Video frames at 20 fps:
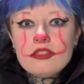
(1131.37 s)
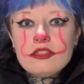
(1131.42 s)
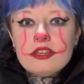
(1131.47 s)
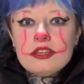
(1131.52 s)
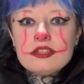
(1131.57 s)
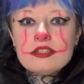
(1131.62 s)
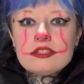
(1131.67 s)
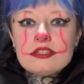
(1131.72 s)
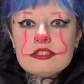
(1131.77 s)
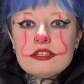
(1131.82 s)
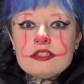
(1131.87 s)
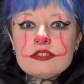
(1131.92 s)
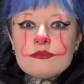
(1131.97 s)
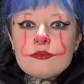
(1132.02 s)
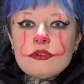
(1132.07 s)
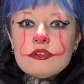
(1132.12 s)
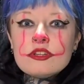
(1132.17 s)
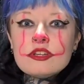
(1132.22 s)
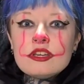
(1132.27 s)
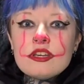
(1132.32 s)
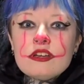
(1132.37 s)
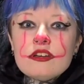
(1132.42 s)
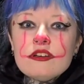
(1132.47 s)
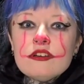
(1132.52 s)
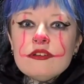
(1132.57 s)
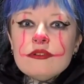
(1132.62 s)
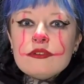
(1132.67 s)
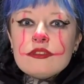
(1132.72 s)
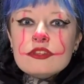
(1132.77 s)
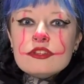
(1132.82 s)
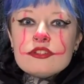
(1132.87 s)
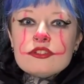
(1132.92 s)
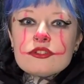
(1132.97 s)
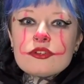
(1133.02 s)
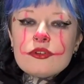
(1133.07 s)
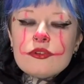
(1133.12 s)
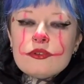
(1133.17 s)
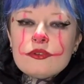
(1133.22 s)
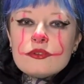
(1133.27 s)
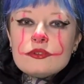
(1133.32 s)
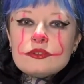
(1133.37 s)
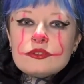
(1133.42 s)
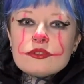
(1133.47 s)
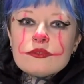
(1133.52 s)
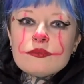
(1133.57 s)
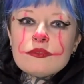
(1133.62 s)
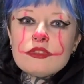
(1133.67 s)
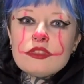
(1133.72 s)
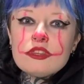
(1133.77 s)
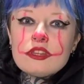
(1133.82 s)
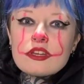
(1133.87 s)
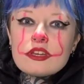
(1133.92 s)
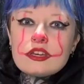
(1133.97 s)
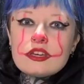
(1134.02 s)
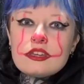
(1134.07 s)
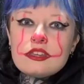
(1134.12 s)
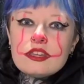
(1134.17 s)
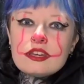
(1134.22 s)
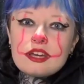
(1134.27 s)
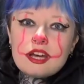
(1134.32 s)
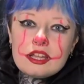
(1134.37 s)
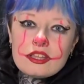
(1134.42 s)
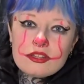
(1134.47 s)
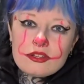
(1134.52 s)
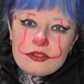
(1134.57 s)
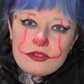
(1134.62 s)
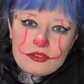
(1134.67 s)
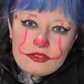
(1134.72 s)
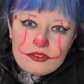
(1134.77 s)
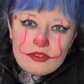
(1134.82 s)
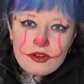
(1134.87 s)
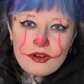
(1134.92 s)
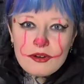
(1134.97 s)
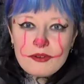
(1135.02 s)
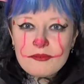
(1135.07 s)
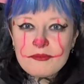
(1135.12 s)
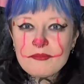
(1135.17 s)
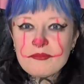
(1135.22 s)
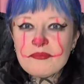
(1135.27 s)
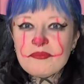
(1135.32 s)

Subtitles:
this one here, the skulls with the candle on top.